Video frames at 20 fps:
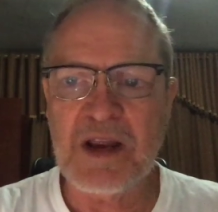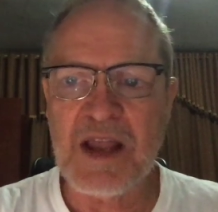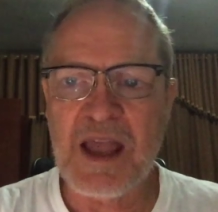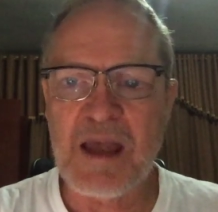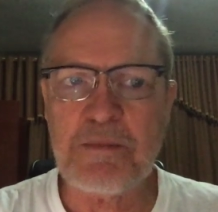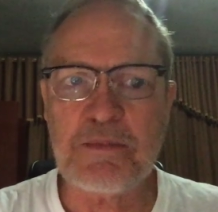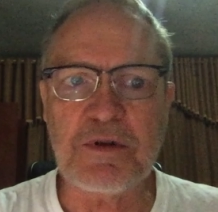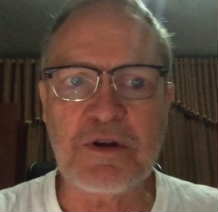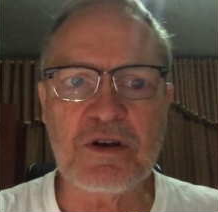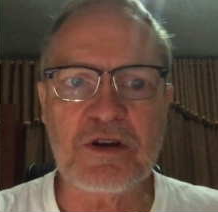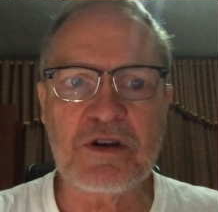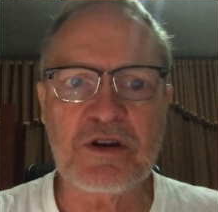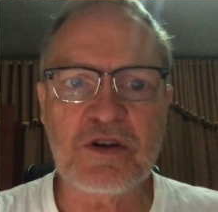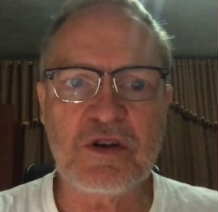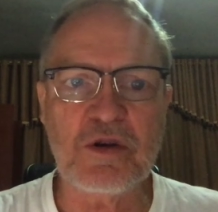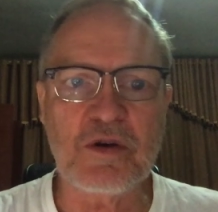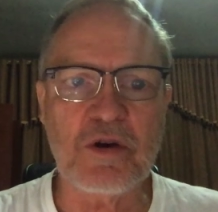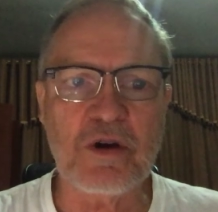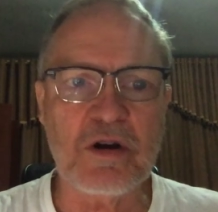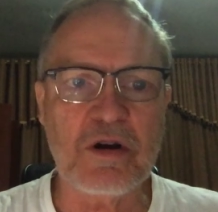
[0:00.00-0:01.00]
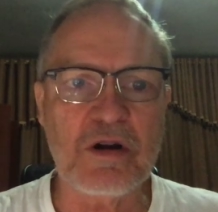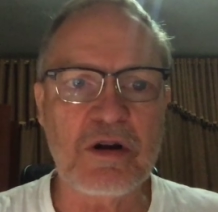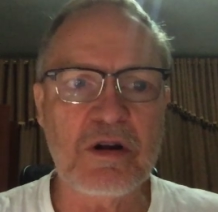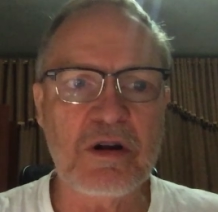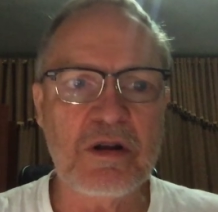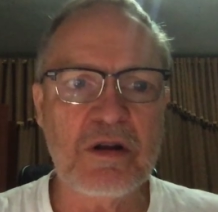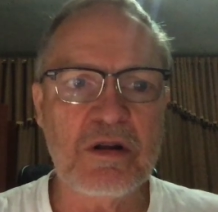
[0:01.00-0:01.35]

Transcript: happened to her?